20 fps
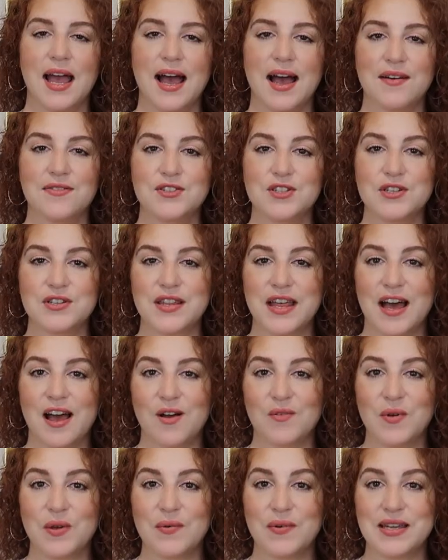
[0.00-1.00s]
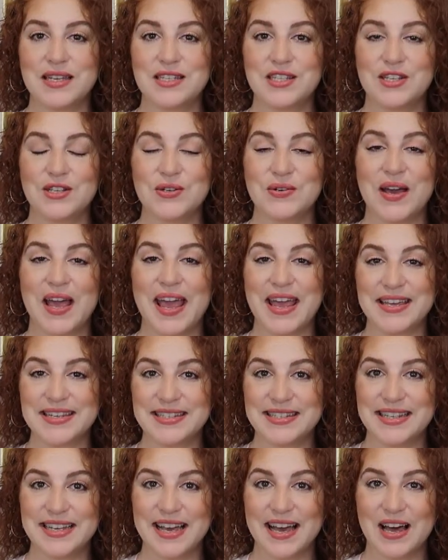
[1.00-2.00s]
After that, we went to
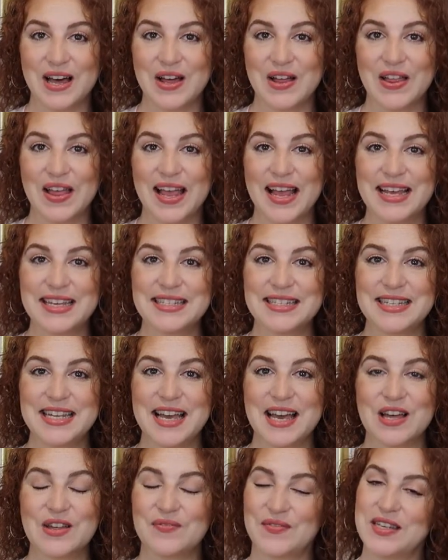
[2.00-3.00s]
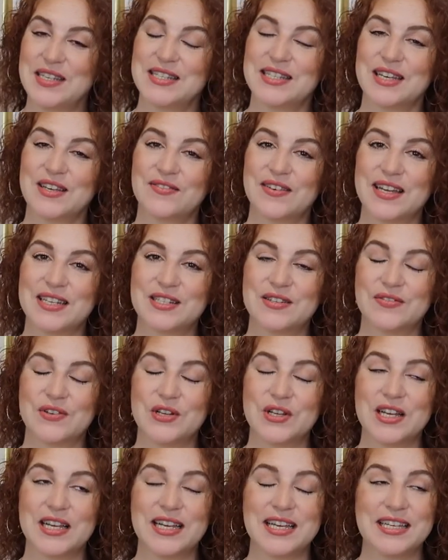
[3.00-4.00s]
ACL. ACL Music
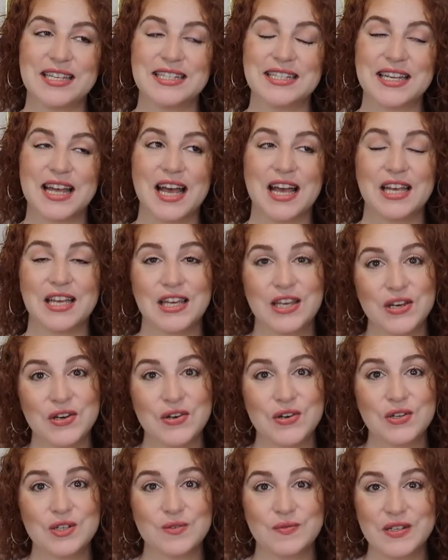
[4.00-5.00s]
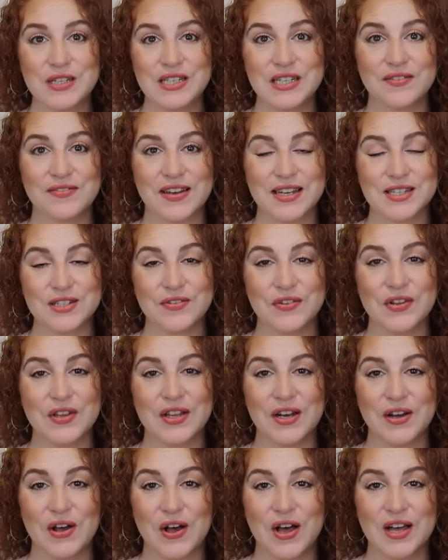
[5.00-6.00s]
Festival is a huge music festival
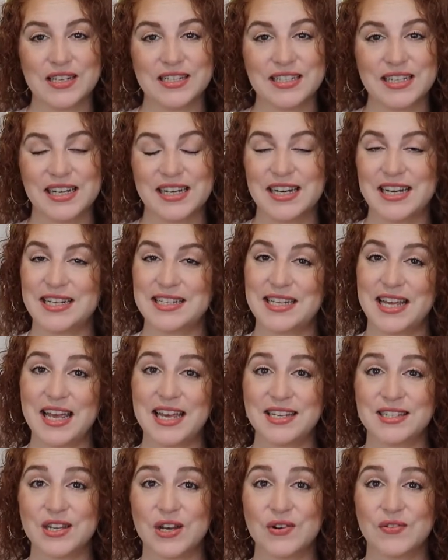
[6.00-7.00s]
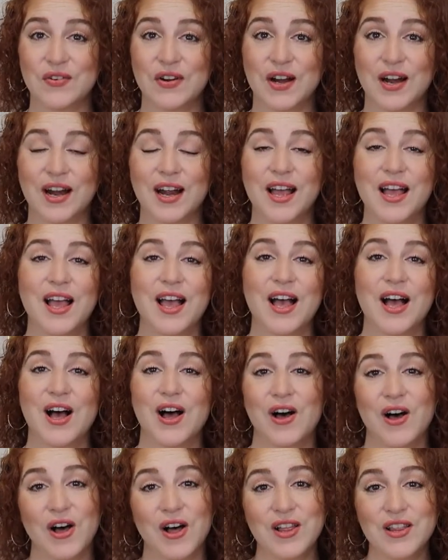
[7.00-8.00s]
in Austin. It takes over
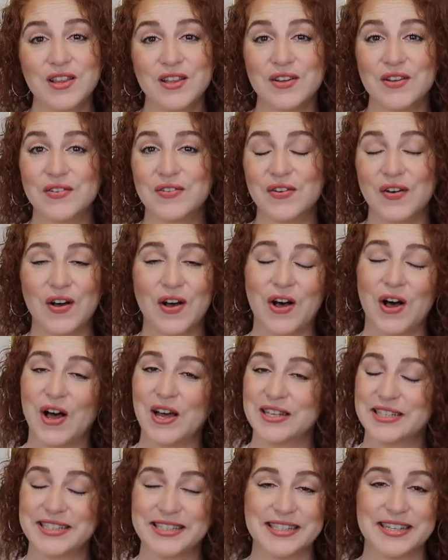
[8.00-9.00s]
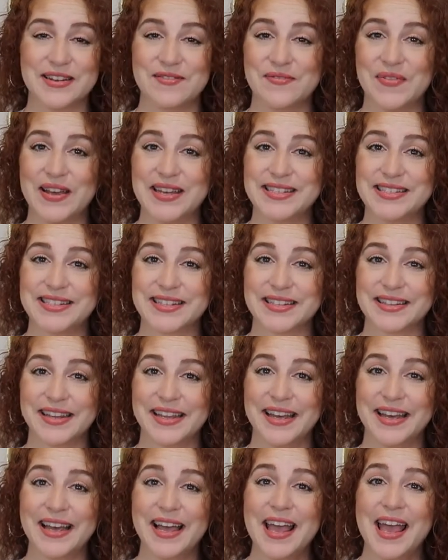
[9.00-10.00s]
all of Austin
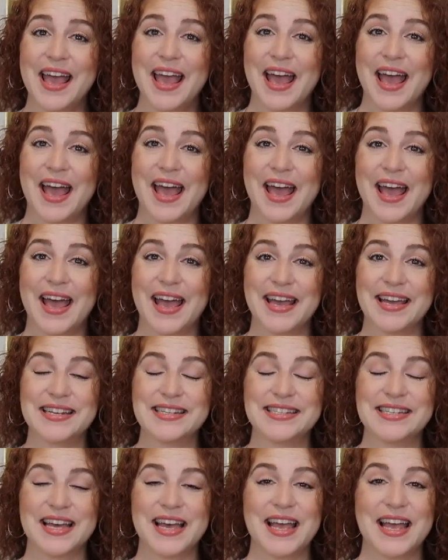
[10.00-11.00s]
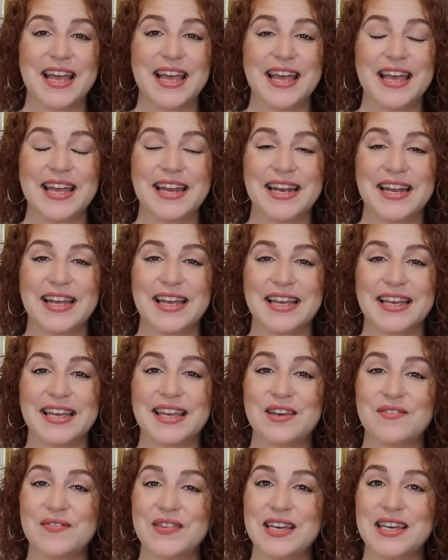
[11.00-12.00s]
basically, and it
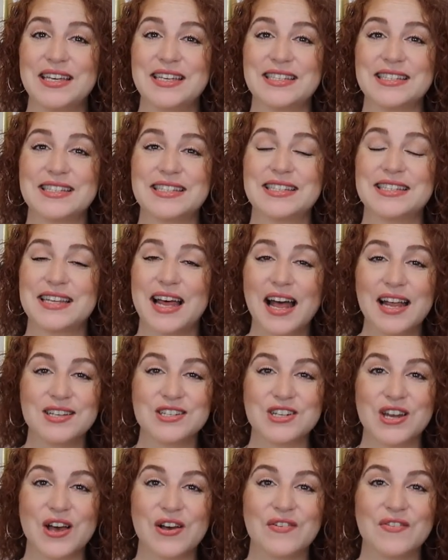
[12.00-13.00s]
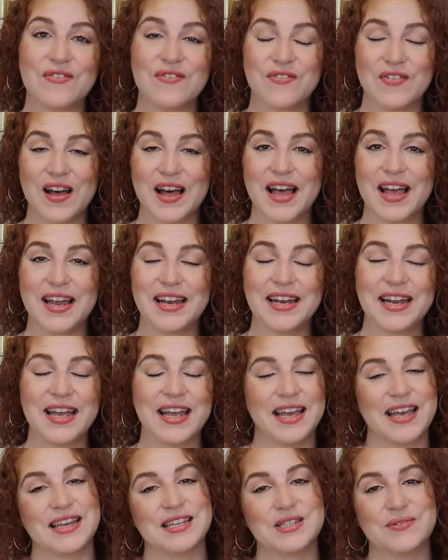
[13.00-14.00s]
can be such a fun
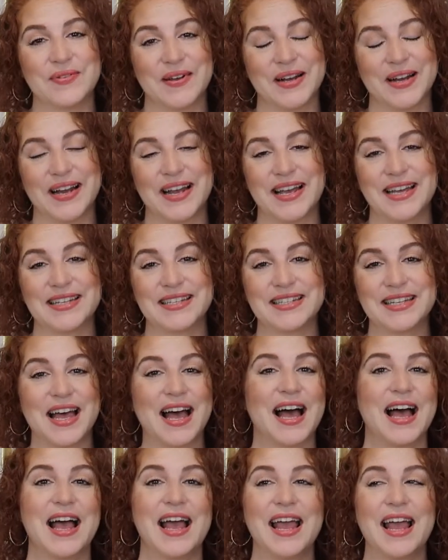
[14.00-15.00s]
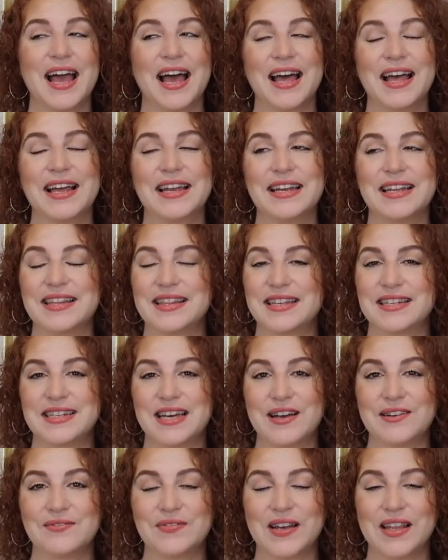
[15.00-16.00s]
experience. I had the
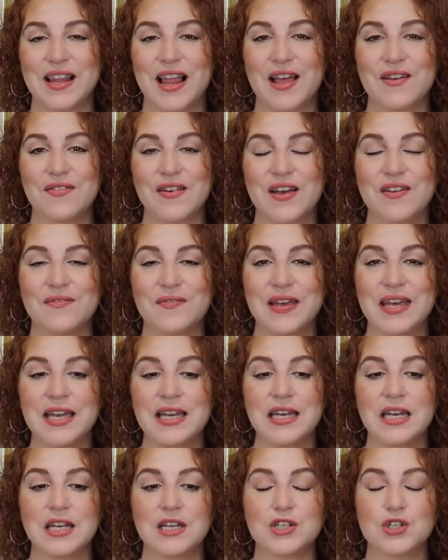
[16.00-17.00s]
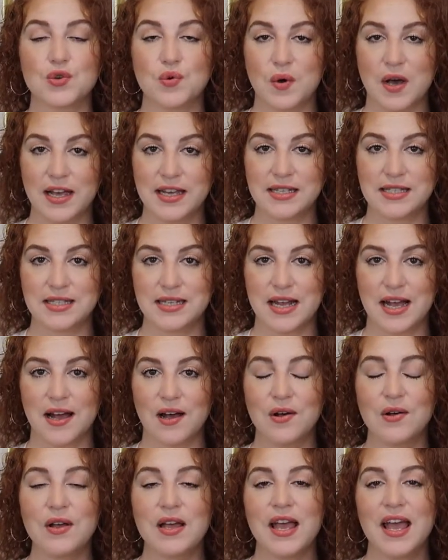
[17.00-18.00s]
time of my life. I've been twice
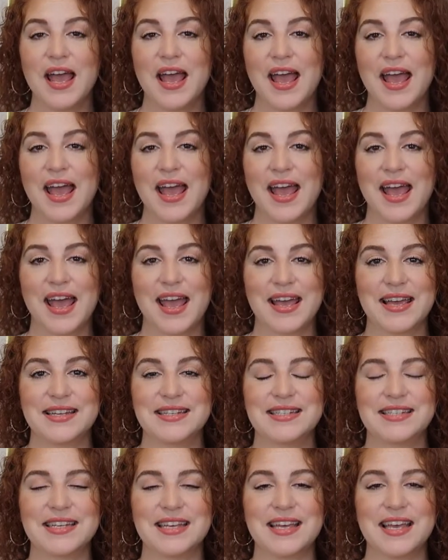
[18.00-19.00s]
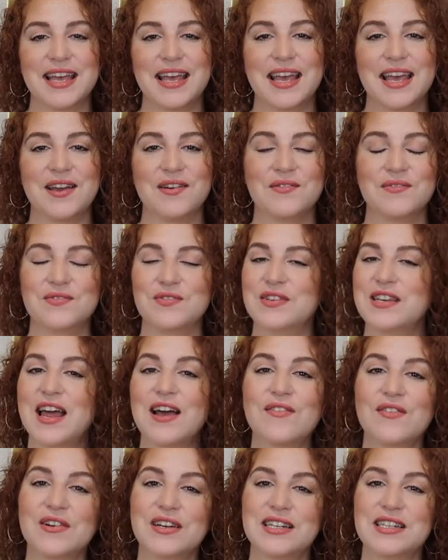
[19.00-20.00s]
now, and it
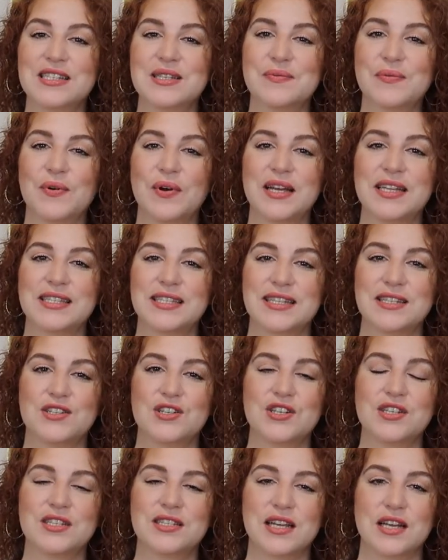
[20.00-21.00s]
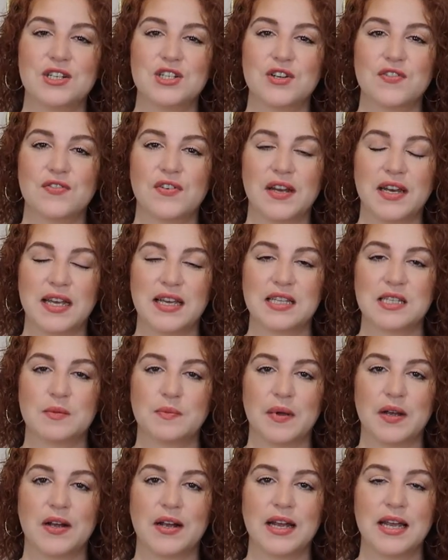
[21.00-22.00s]
never disappoints. It's just such a fun
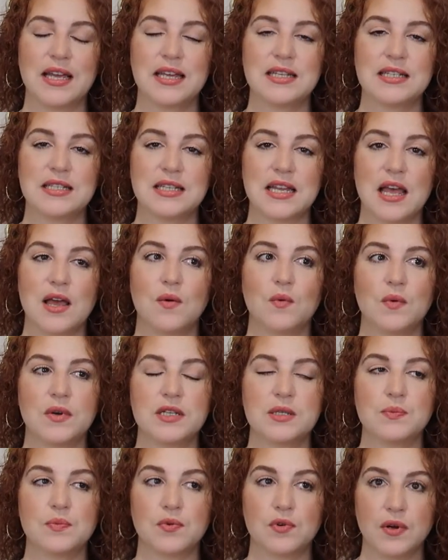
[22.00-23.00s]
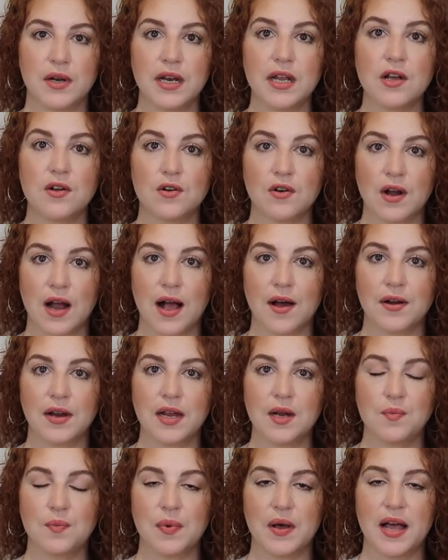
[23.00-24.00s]
experience. It was pretty
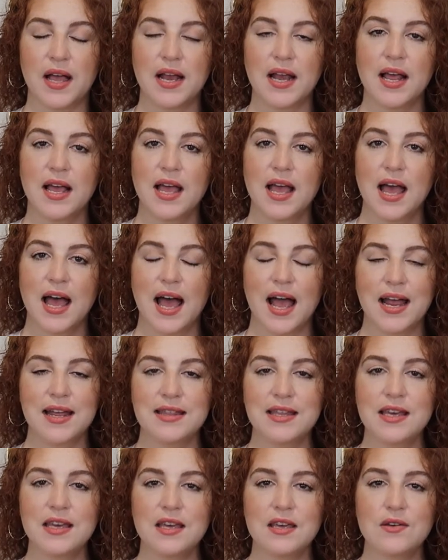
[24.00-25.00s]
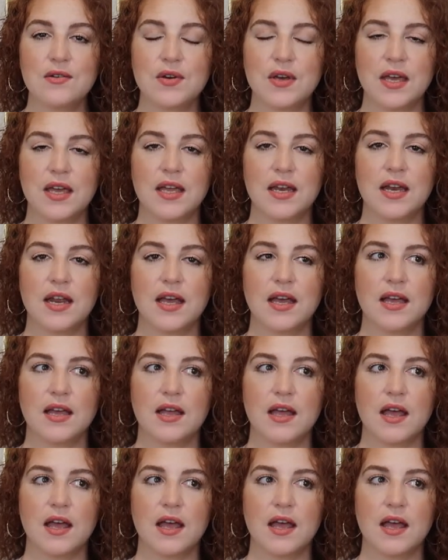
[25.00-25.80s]
crowded, but I think you can